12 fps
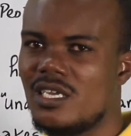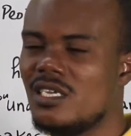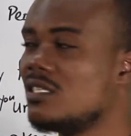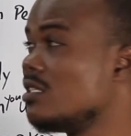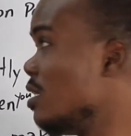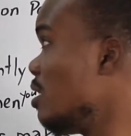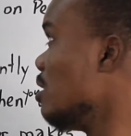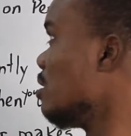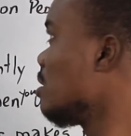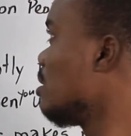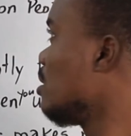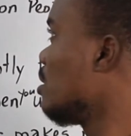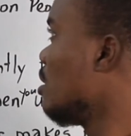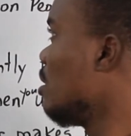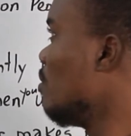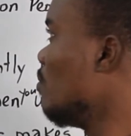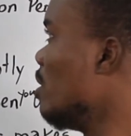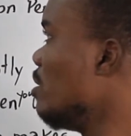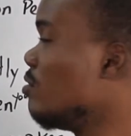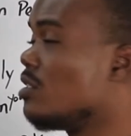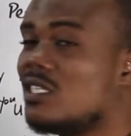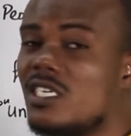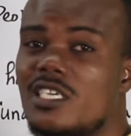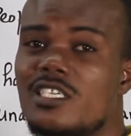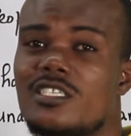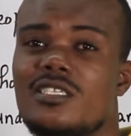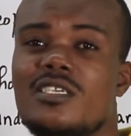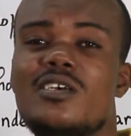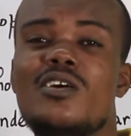Sneeze. When you sneeze,